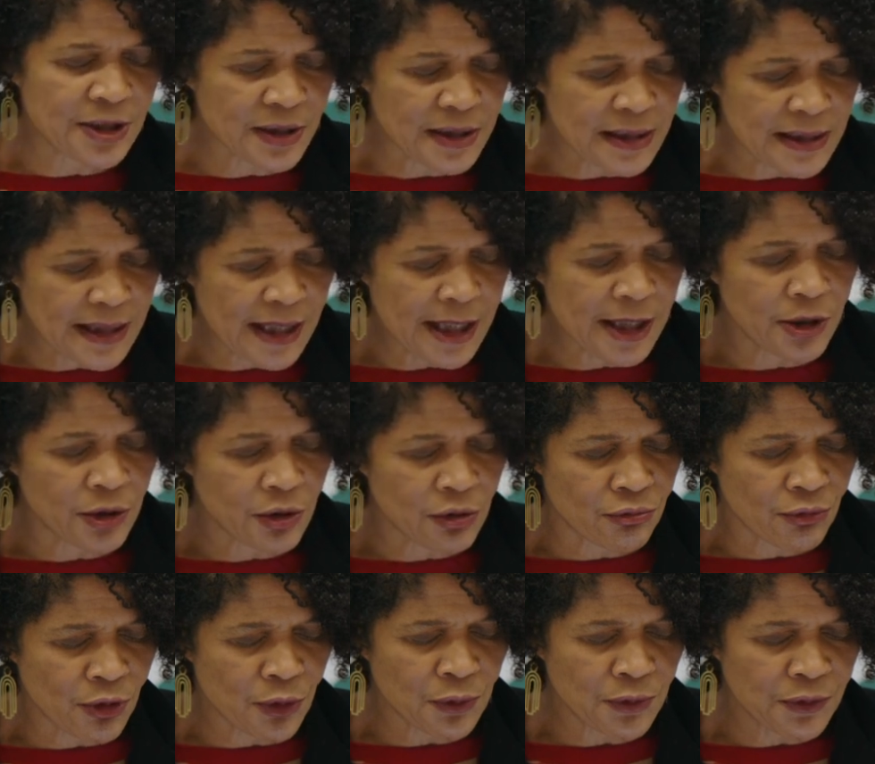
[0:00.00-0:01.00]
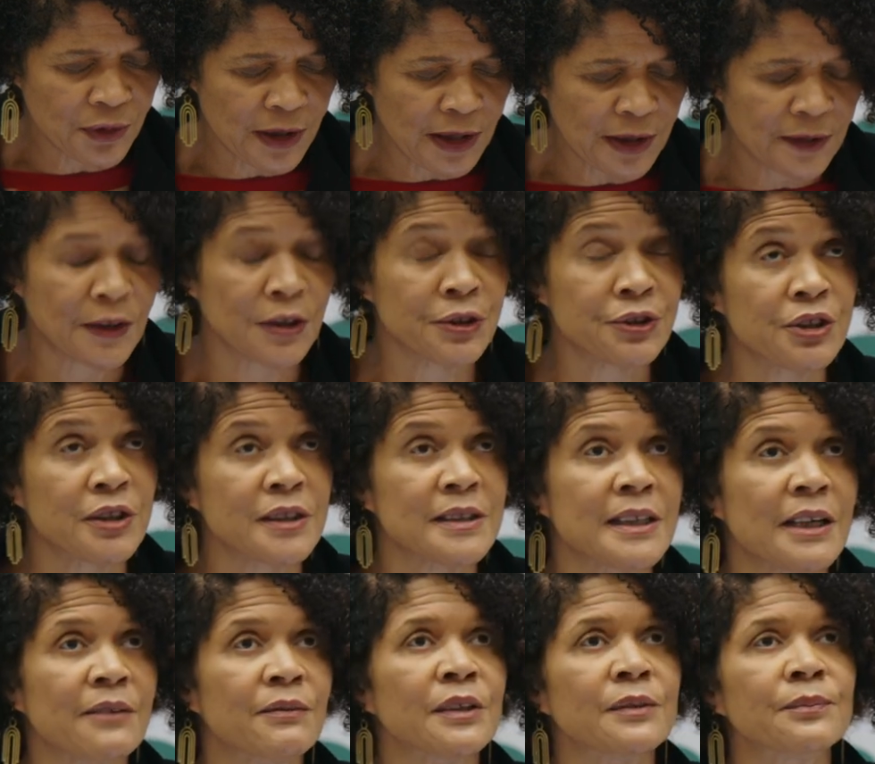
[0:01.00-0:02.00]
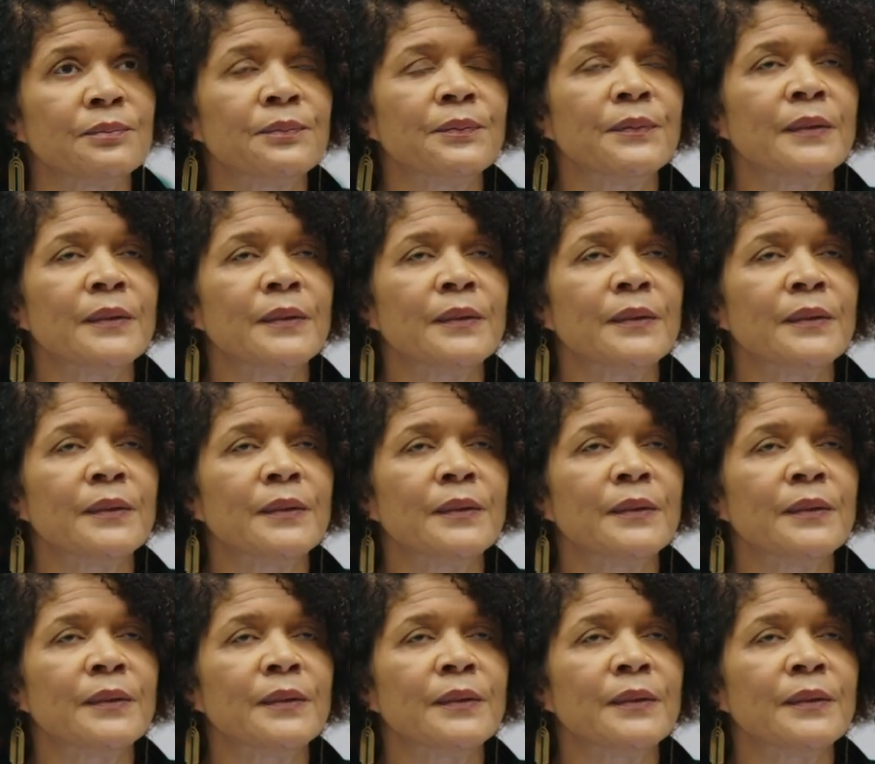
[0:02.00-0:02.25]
sustained growth in the G7.